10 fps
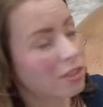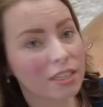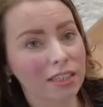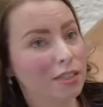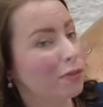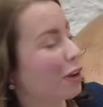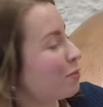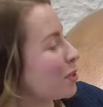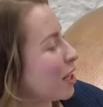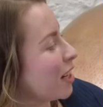at
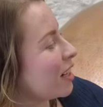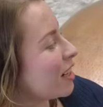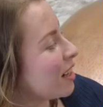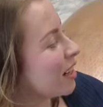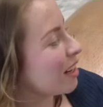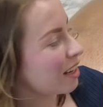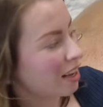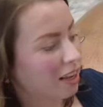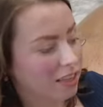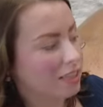65%,
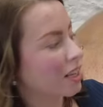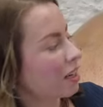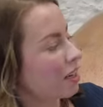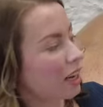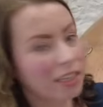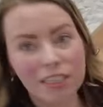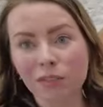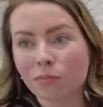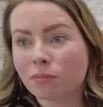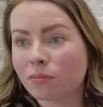sitting at
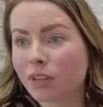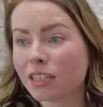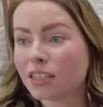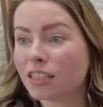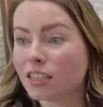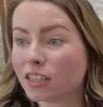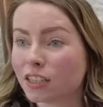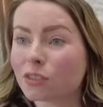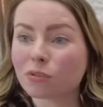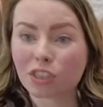19
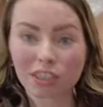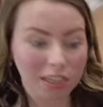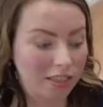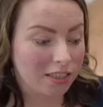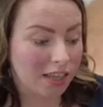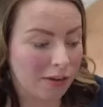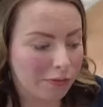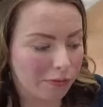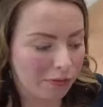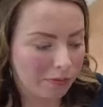degrees, which is nice and safe.
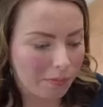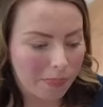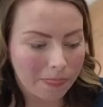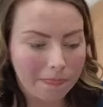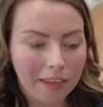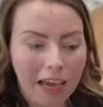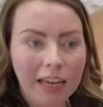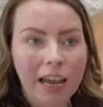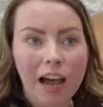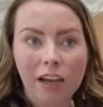
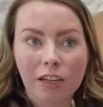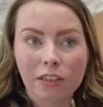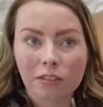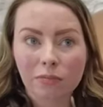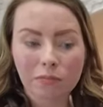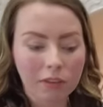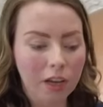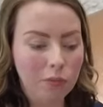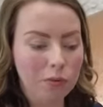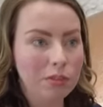Any higher,
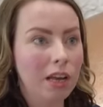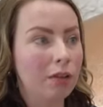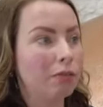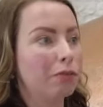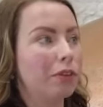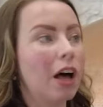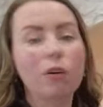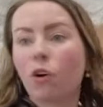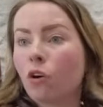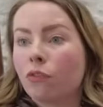and we would have
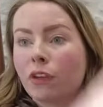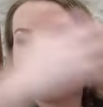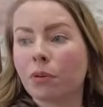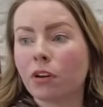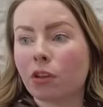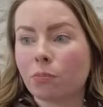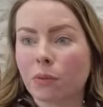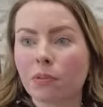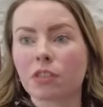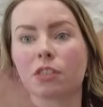alcohol vapor, you'd be
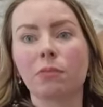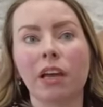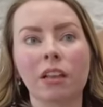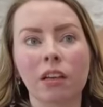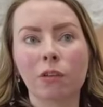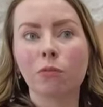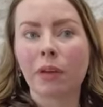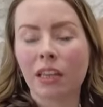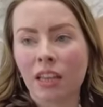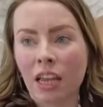able to smell it, it would be
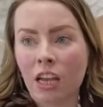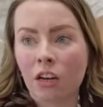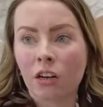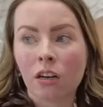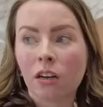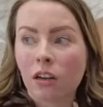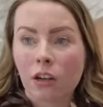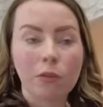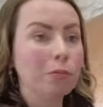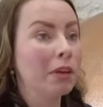in the air,
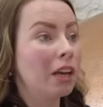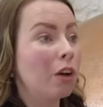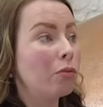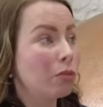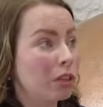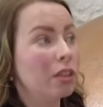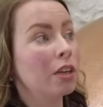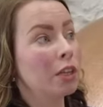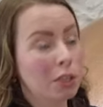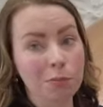it would make it a really
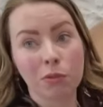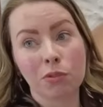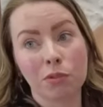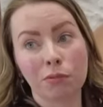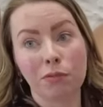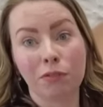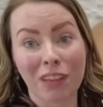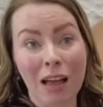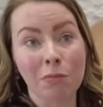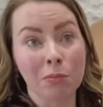explosive,
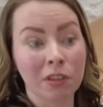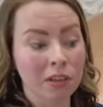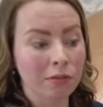flammable